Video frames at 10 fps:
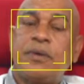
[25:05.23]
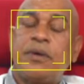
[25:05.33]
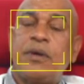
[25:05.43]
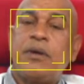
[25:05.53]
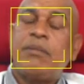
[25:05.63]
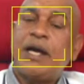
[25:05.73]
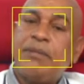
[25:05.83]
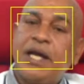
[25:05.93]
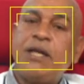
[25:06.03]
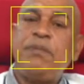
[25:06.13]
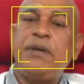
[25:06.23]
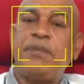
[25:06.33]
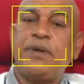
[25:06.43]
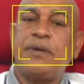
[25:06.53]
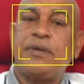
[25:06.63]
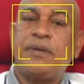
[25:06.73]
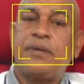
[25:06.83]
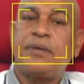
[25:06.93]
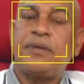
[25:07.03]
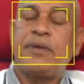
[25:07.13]
by many people
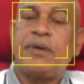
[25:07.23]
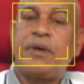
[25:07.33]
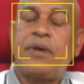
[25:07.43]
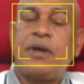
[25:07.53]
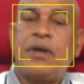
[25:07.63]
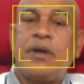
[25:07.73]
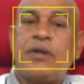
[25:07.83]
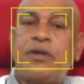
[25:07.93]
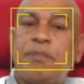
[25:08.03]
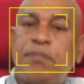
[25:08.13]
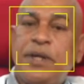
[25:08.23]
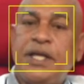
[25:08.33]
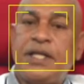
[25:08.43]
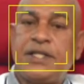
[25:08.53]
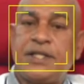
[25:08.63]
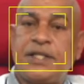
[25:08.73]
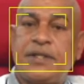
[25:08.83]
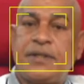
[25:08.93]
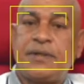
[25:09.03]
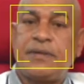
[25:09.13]
to please
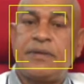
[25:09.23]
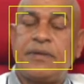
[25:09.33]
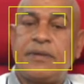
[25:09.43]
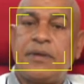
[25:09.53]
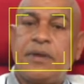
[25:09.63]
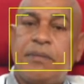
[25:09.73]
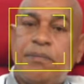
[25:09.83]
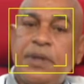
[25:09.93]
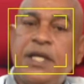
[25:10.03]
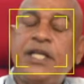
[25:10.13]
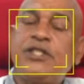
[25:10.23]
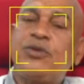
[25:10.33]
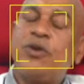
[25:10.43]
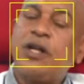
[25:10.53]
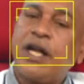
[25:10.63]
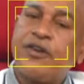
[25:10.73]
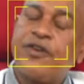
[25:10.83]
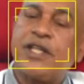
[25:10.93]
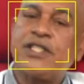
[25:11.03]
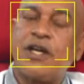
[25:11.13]
do not
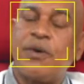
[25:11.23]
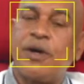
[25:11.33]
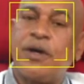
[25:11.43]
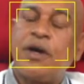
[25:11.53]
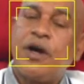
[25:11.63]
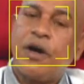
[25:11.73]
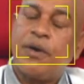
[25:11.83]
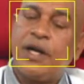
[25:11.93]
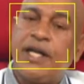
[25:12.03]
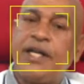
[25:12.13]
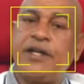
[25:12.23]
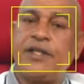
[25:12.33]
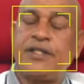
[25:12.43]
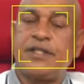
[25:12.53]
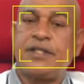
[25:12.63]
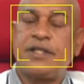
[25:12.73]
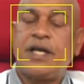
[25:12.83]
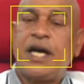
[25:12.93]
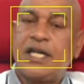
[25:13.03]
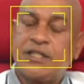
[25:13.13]
address our leaders
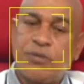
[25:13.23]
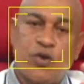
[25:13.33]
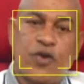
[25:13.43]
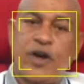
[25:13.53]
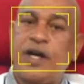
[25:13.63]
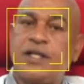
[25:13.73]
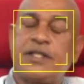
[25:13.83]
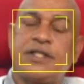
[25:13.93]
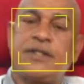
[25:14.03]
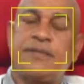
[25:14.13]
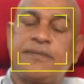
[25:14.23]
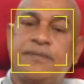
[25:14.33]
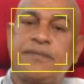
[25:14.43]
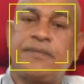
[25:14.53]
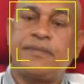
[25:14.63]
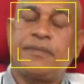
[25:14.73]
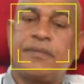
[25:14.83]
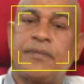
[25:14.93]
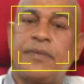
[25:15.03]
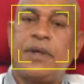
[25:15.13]
as morons.
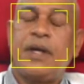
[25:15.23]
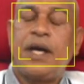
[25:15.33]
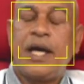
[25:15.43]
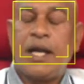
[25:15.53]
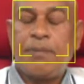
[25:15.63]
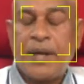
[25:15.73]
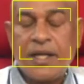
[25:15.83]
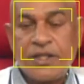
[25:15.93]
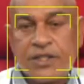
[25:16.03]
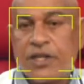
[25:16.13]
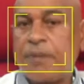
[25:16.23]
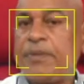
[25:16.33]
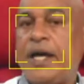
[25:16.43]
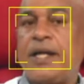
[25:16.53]
And I plan to stop that.